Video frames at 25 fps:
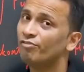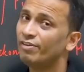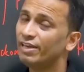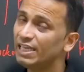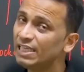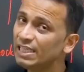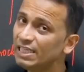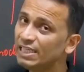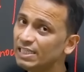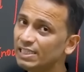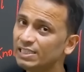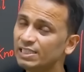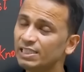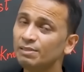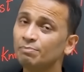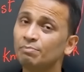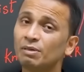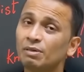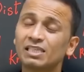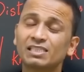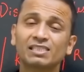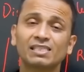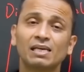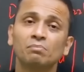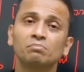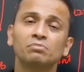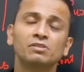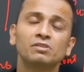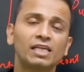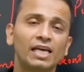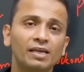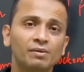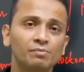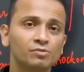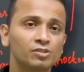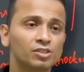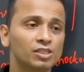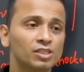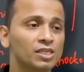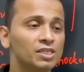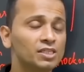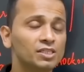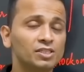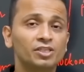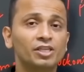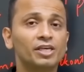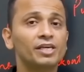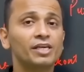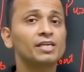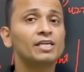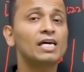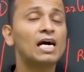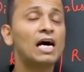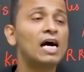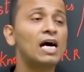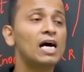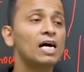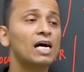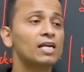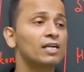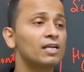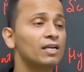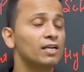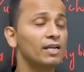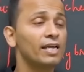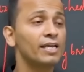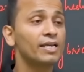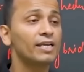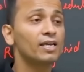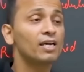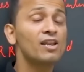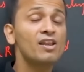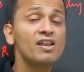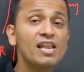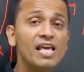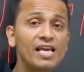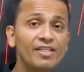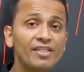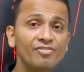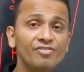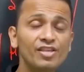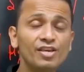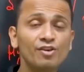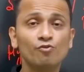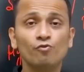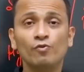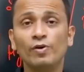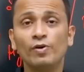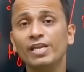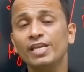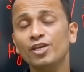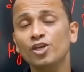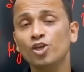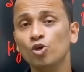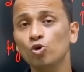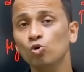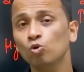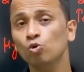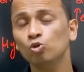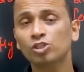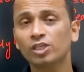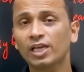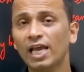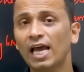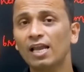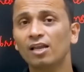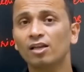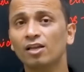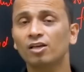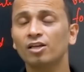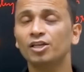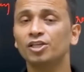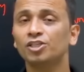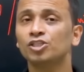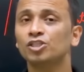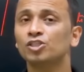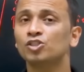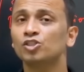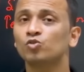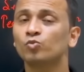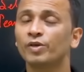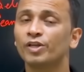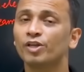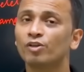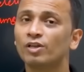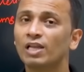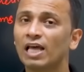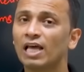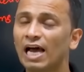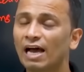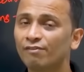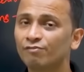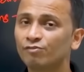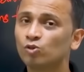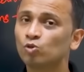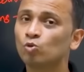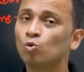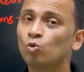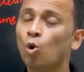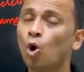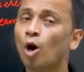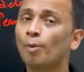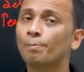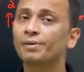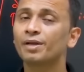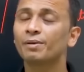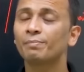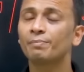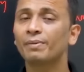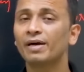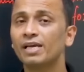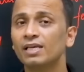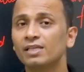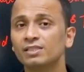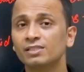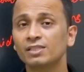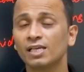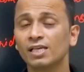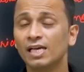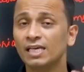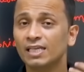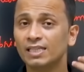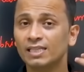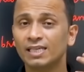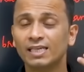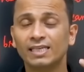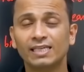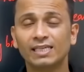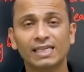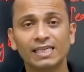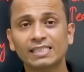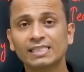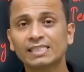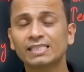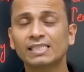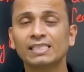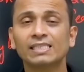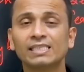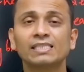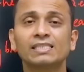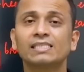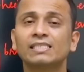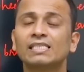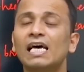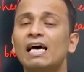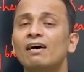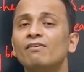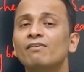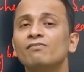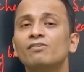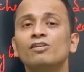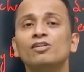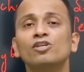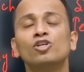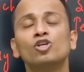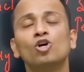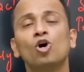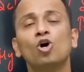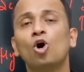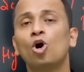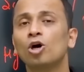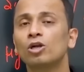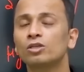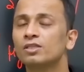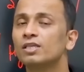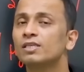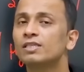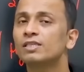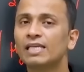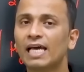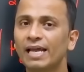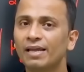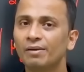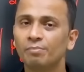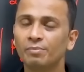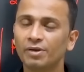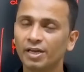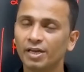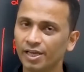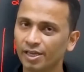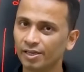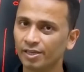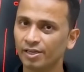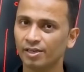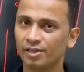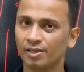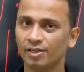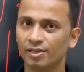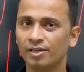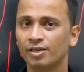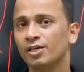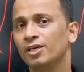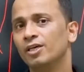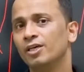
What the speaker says: very easy, but sometimes there are like lengthy, very huge calculations where you'll have to optimize the distance traveled or the time taken,